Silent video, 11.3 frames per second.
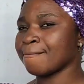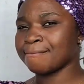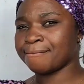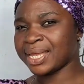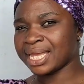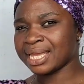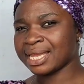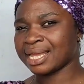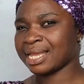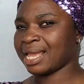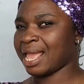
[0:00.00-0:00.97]
B,
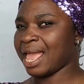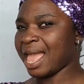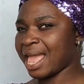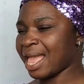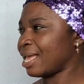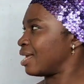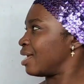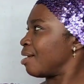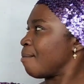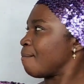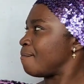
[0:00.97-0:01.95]
e,
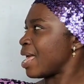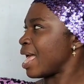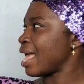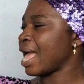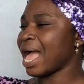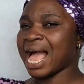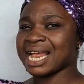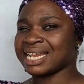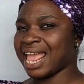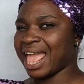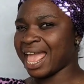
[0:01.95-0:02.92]
be
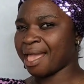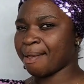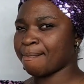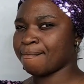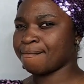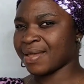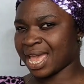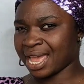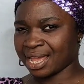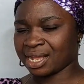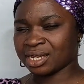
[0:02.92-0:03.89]
and e,
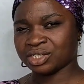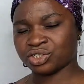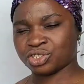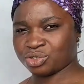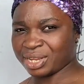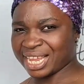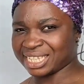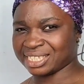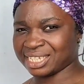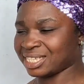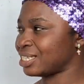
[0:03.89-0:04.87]
be. Do you get it?